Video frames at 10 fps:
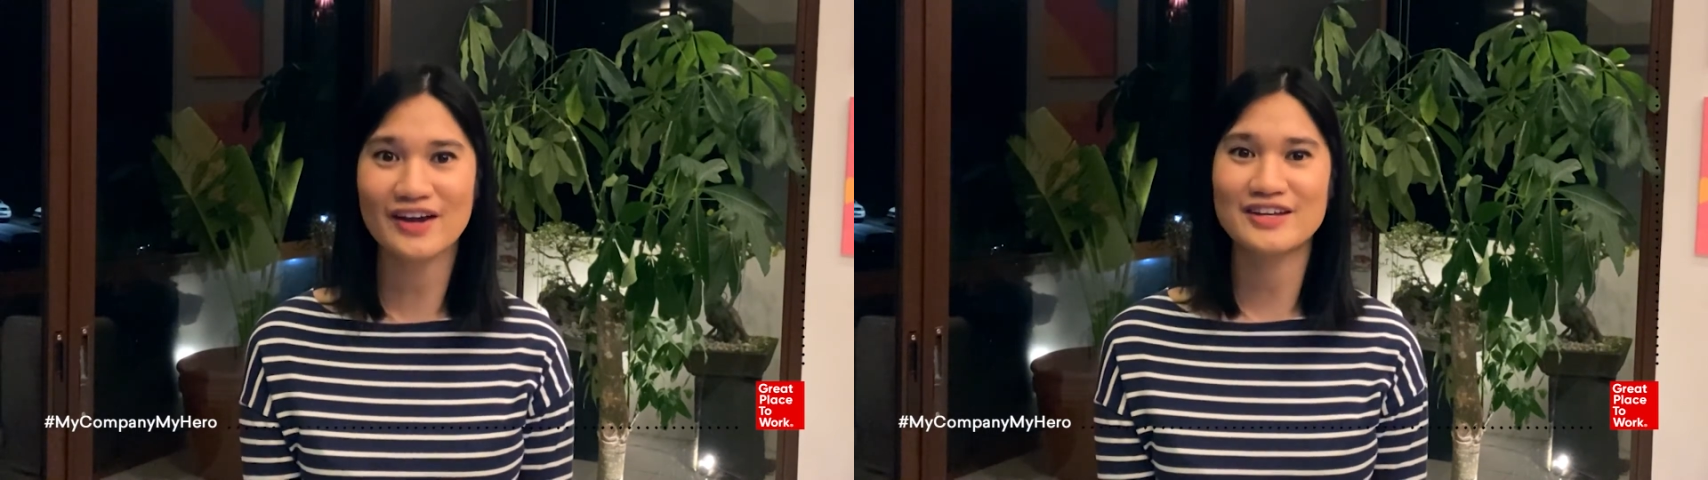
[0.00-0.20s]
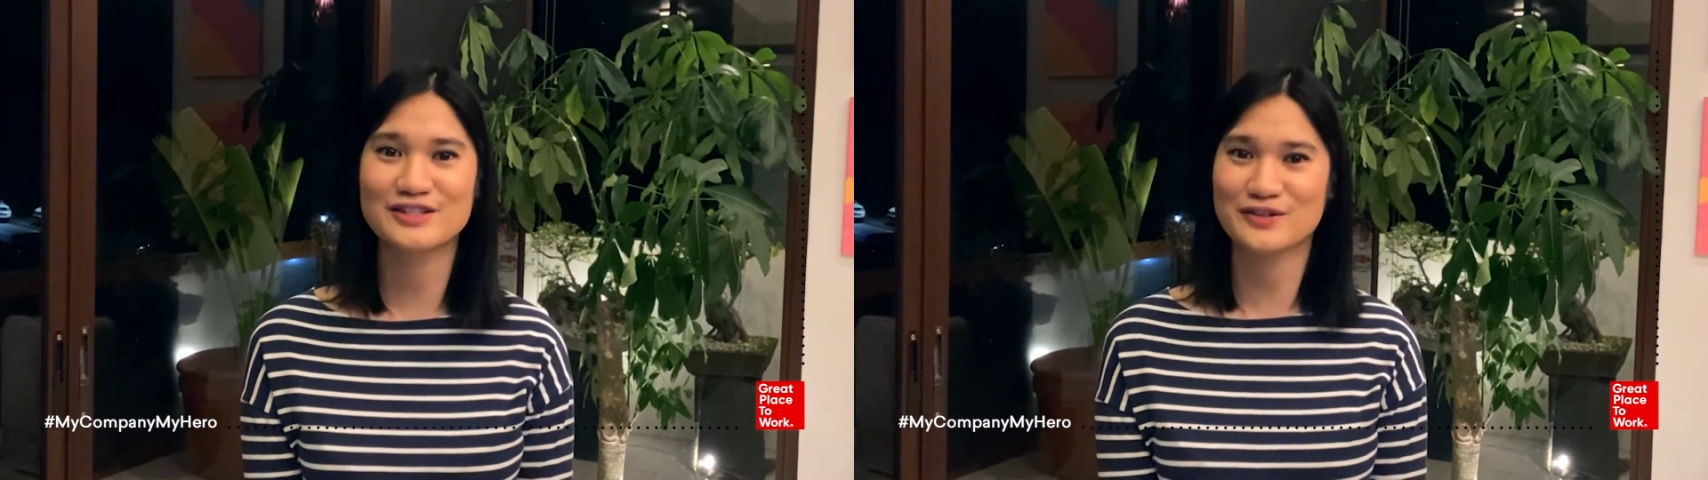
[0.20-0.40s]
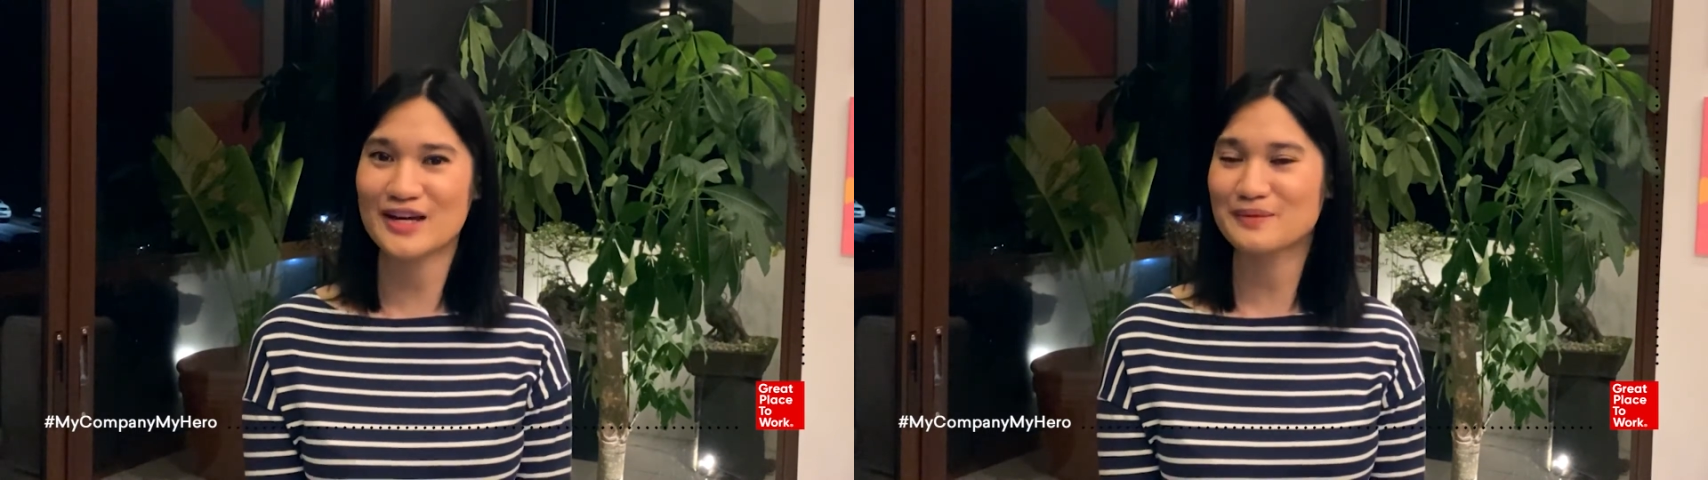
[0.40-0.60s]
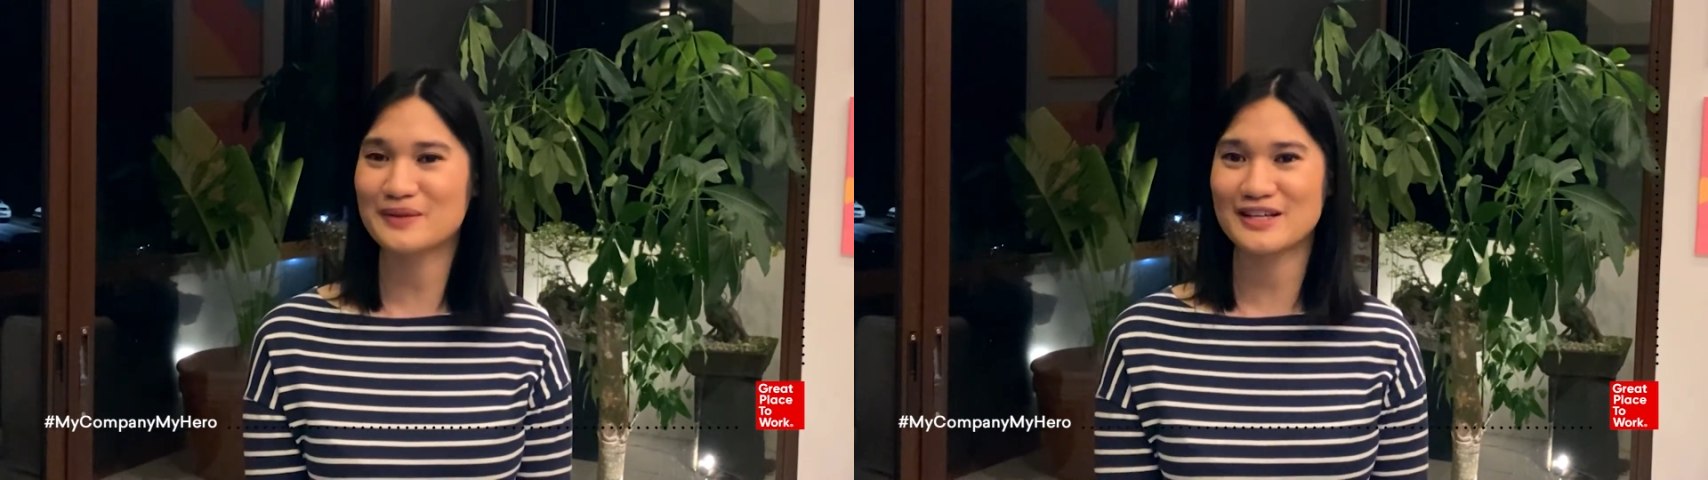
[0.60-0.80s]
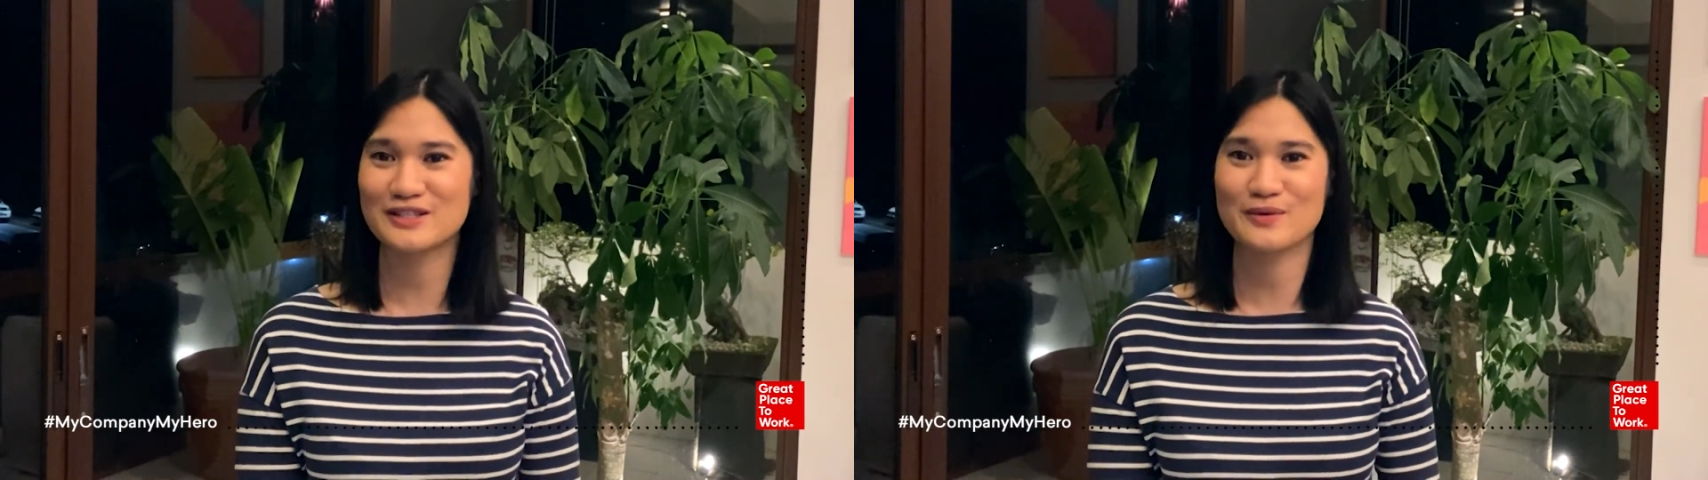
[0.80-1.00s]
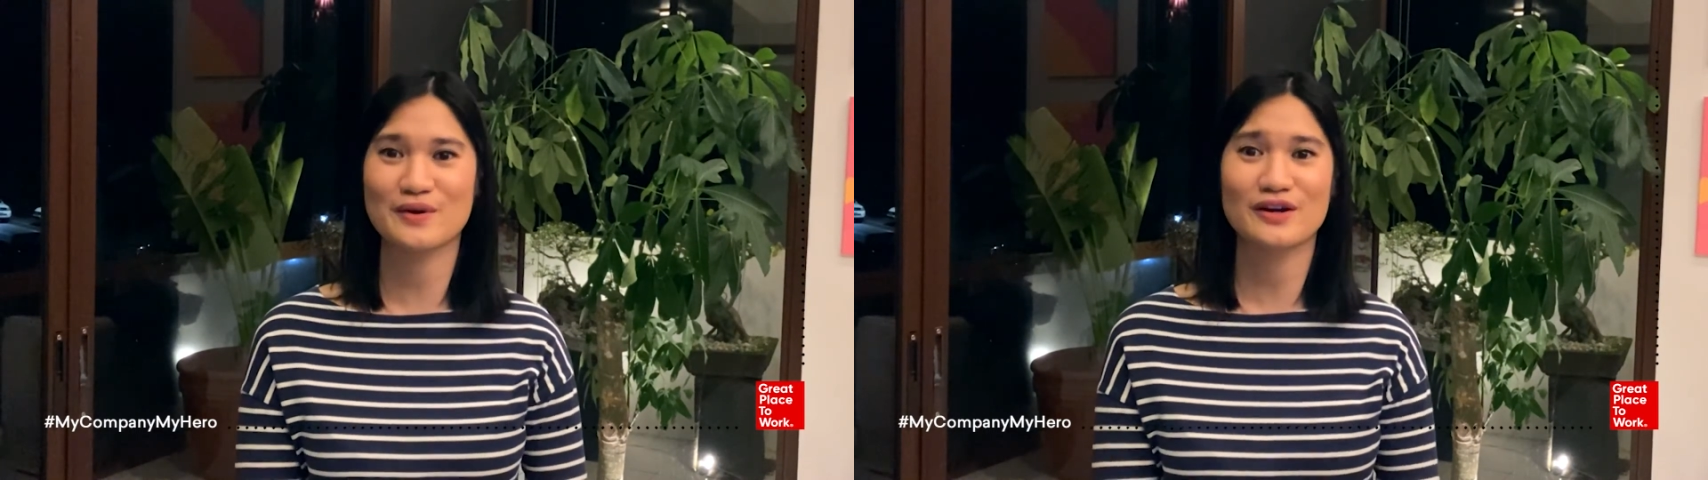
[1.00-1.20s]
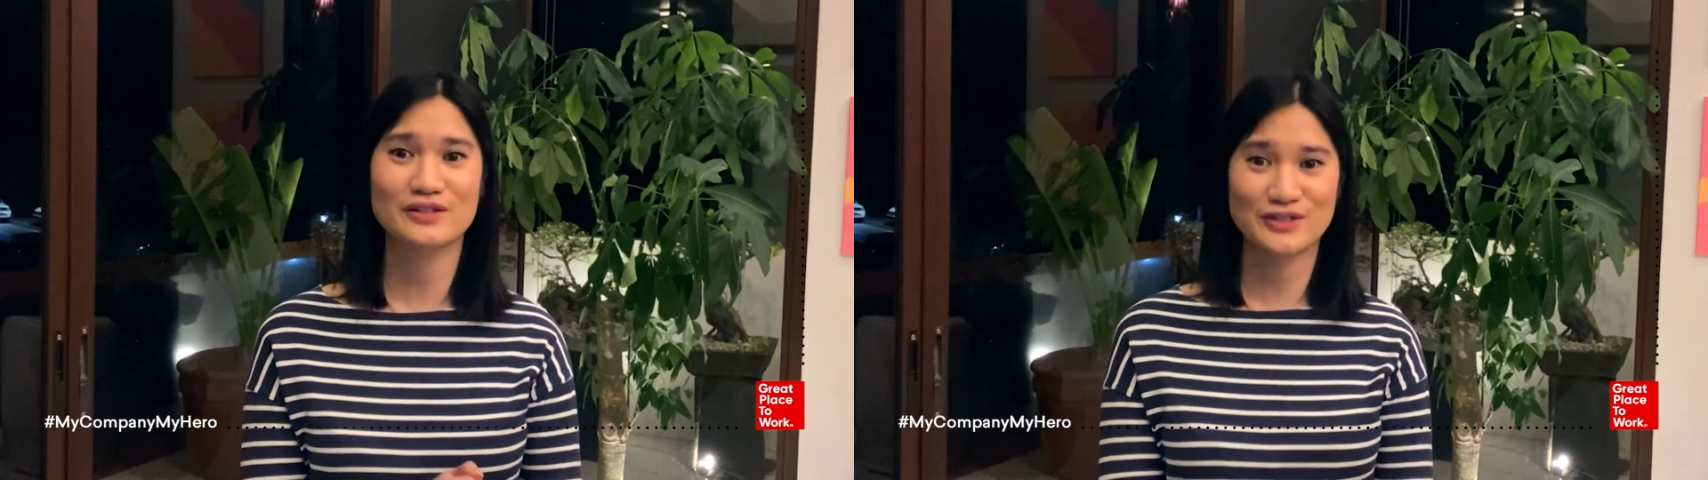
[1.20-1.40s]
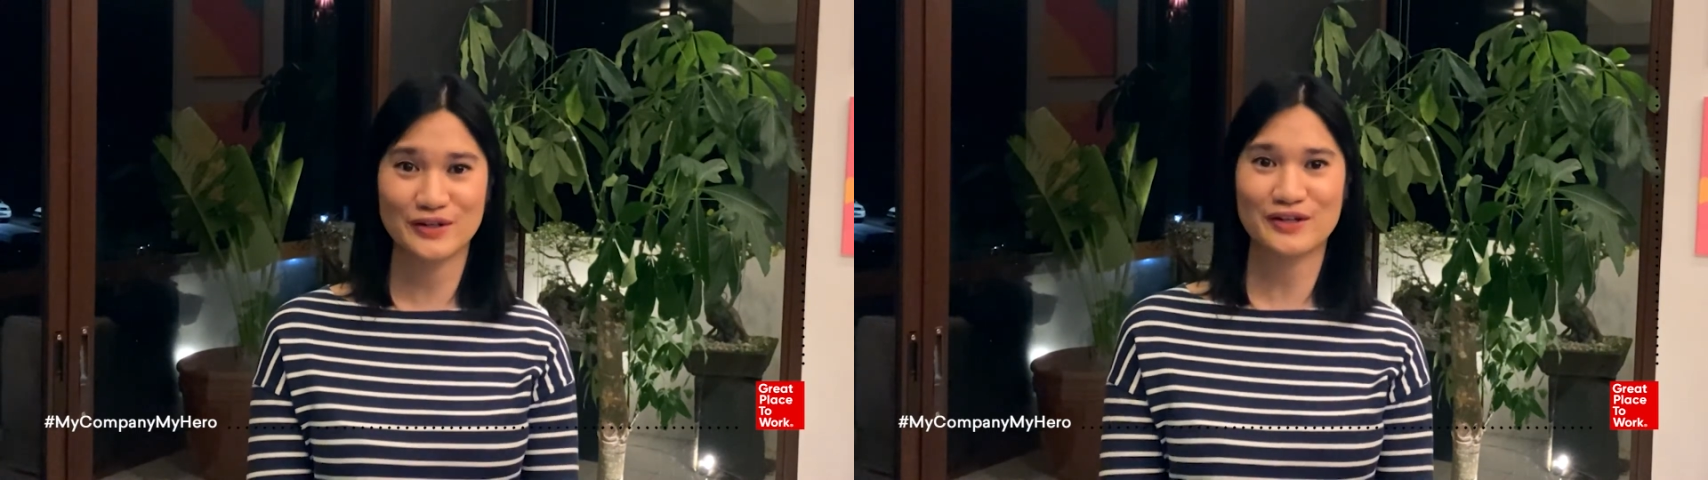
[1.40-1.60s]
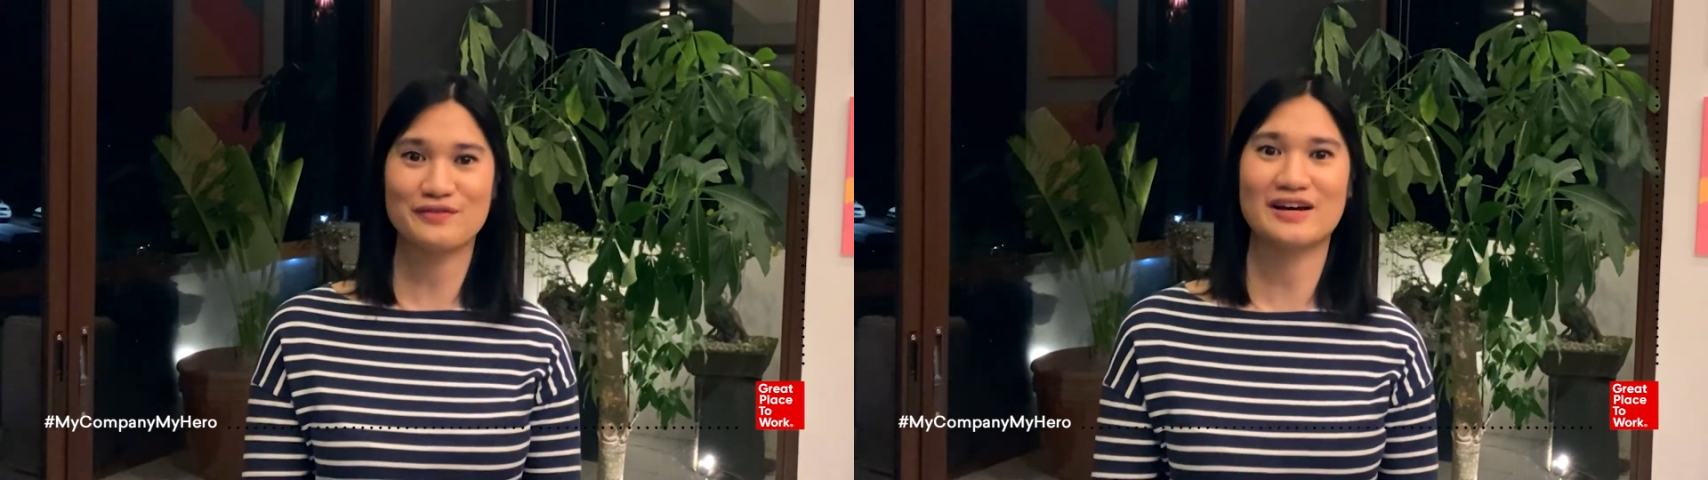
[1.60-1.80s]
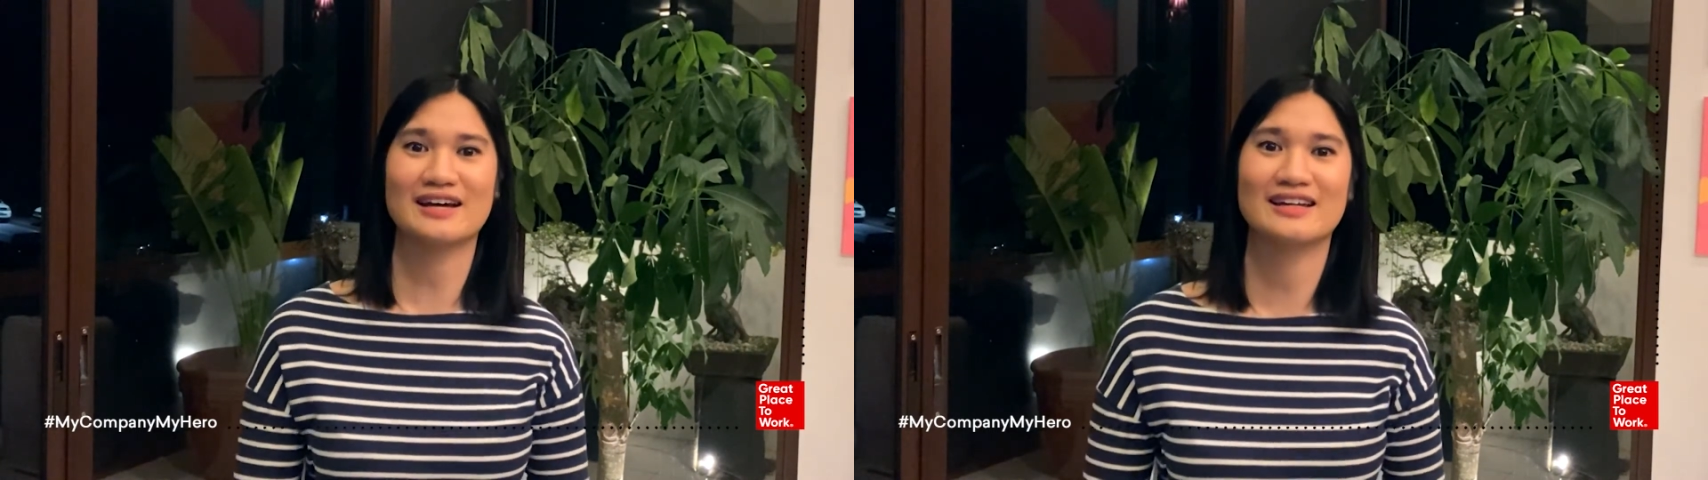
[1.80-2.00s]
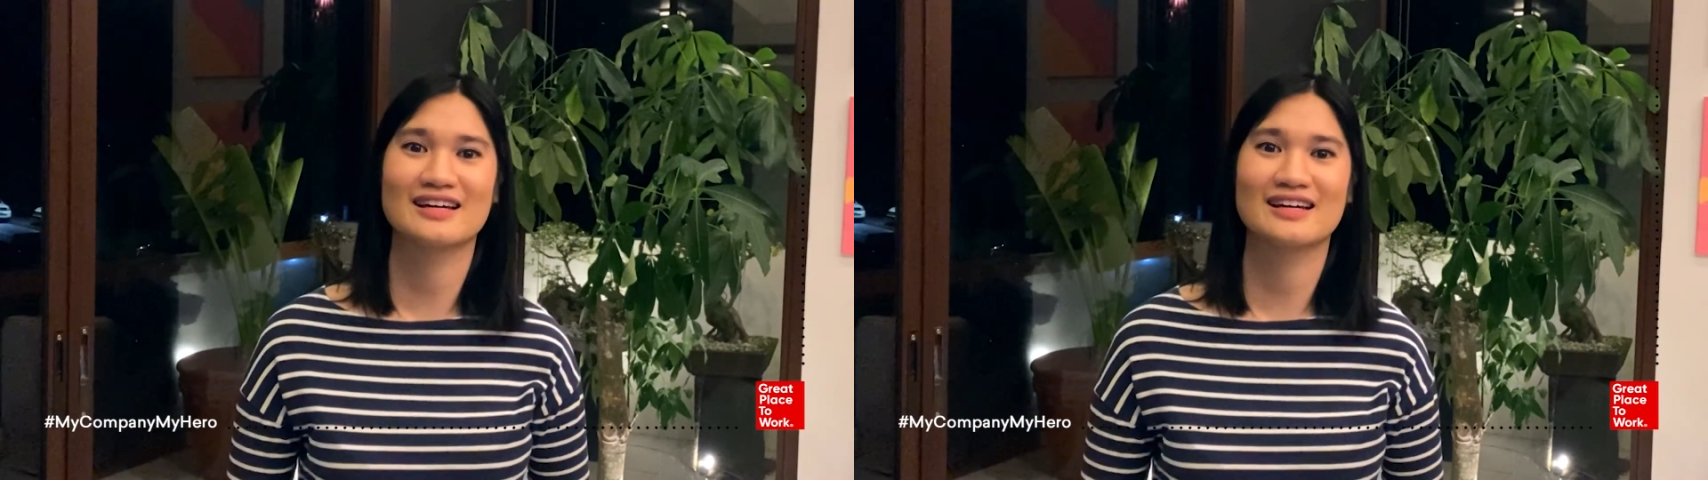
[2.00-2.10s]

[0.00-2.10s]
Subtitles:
is Great Place to Work certified.